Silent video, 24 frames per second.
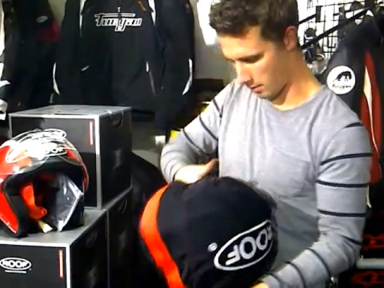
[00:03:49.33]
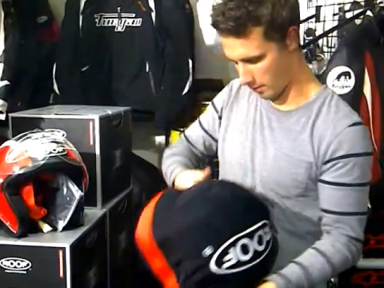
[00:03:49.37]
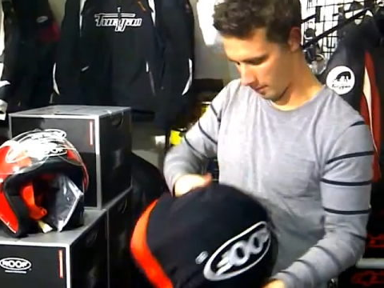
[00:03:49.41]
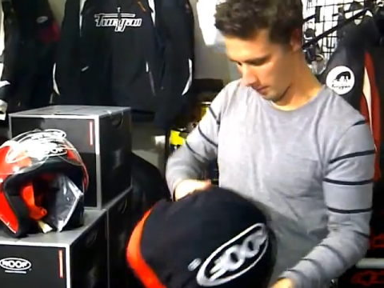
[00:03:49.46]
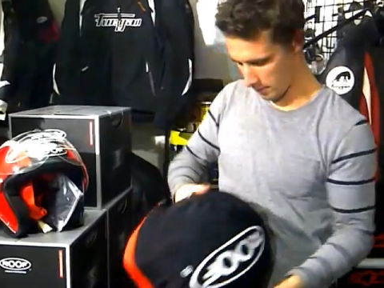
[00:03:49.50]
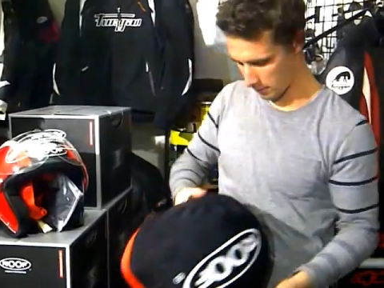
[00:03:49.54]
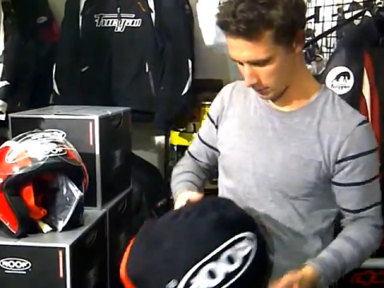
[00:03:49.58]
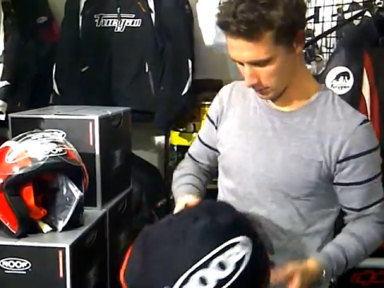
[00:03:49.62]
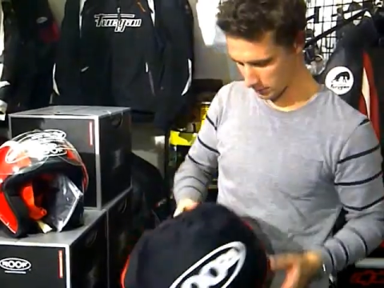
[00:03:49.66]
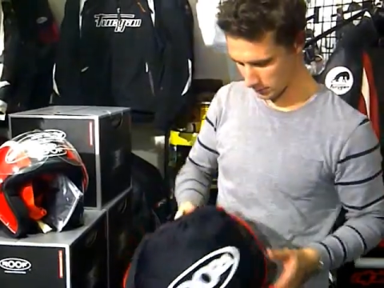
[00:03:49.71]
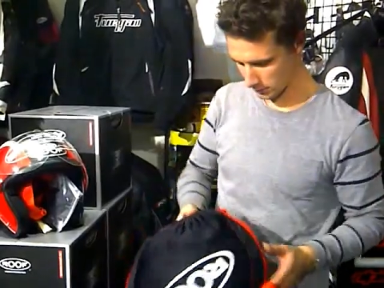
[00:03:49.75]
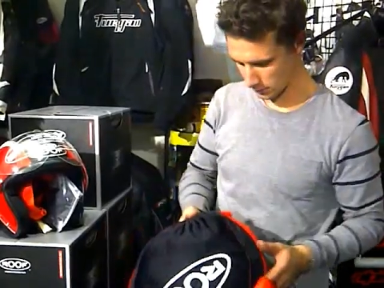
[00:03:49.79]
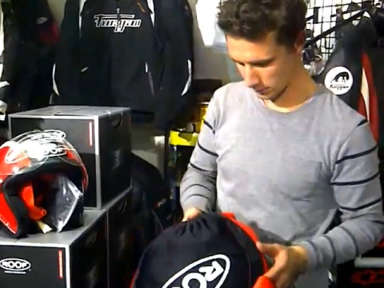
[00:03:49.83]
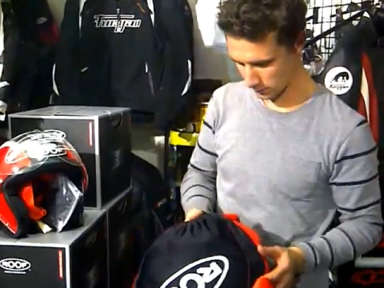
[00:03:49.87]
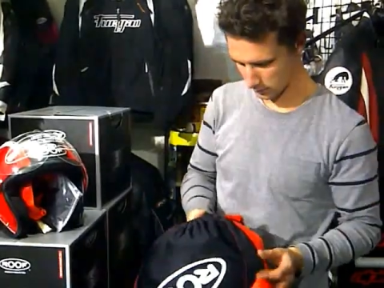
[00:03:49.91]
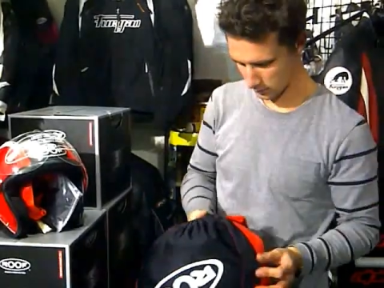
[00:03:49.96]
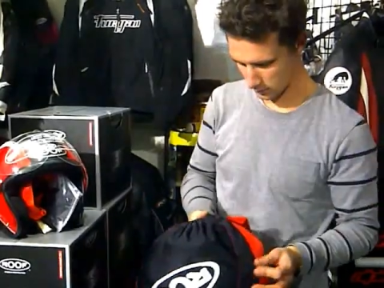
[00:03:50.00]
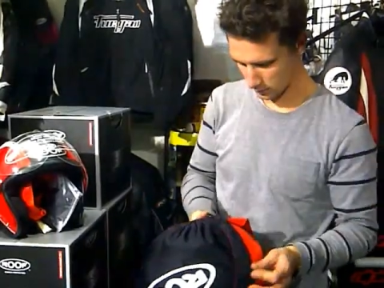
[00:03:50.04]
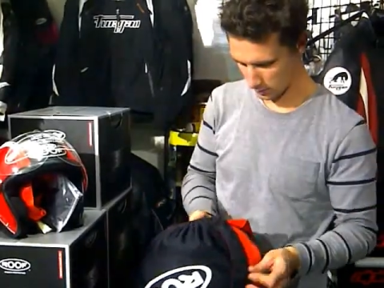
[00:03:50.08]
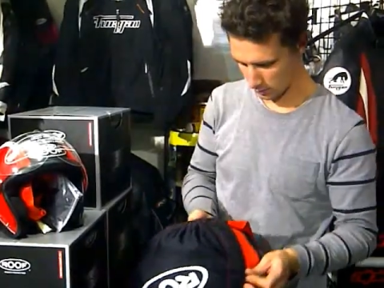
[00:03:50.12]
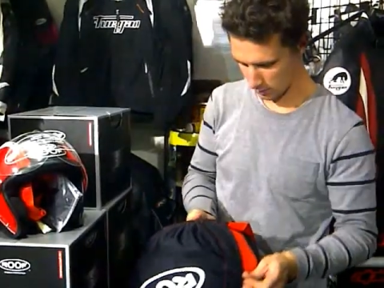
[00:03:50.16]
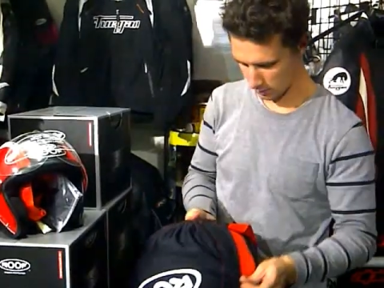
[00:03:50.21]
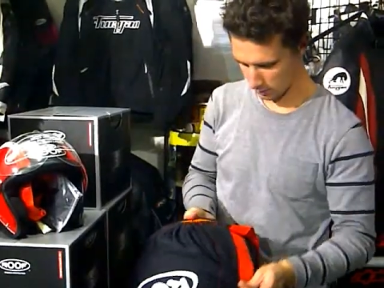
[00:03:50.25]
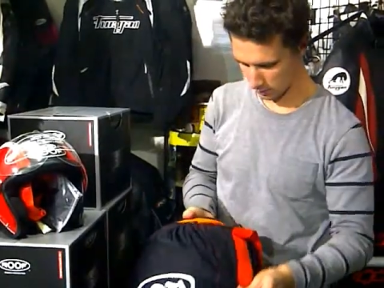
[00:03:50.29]
but by the end of
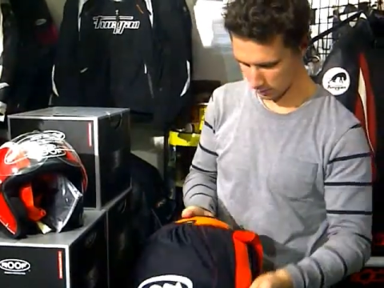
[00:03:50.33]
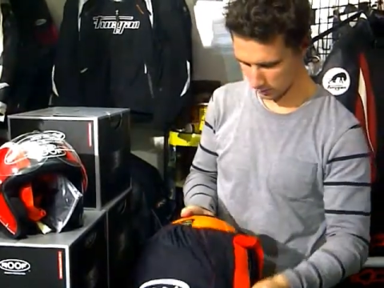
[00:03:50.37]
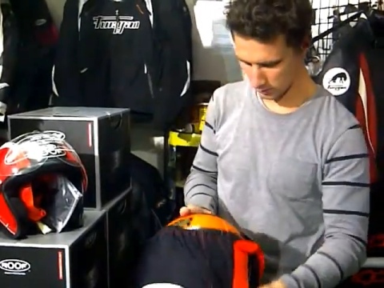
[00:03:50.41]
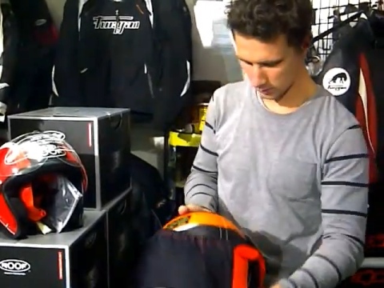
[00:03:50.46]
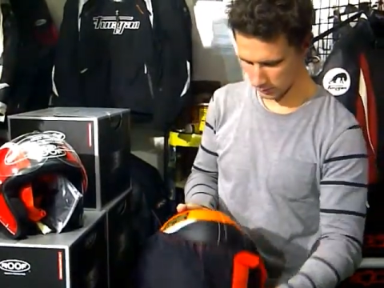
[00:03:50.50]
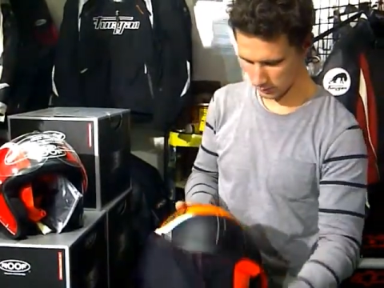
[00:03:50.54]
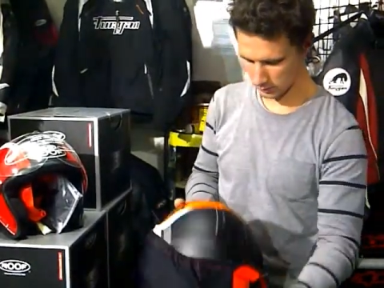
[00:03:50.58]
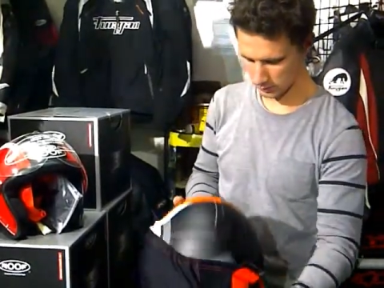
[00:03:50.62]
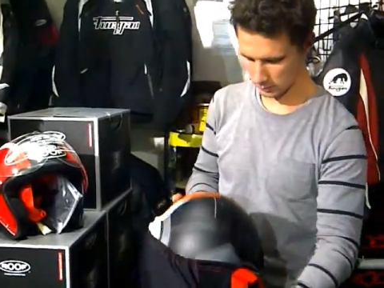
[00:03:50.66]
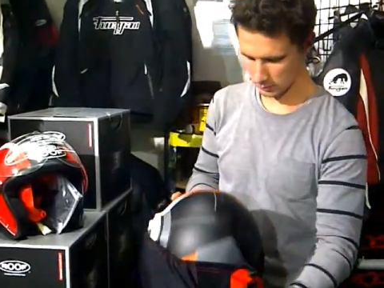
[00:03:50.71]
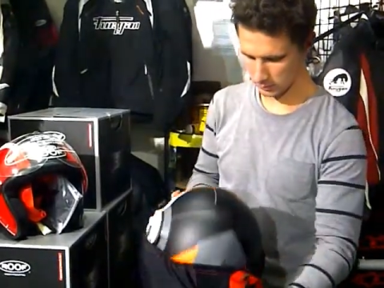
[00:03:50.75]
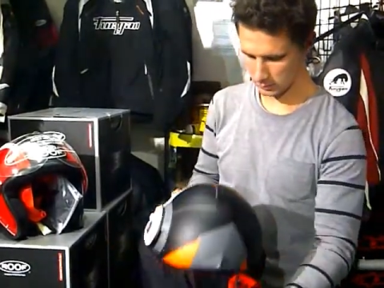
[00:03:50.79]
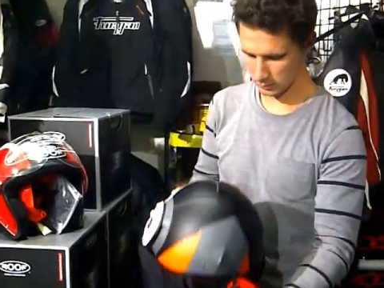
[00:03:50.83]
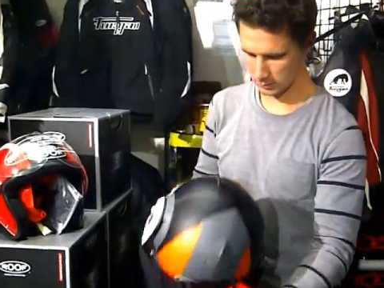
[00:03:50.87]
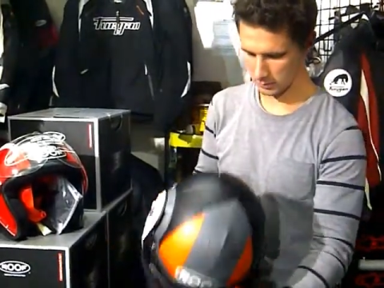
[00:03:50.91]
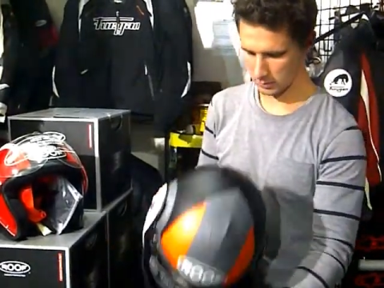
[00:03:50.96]
next week that could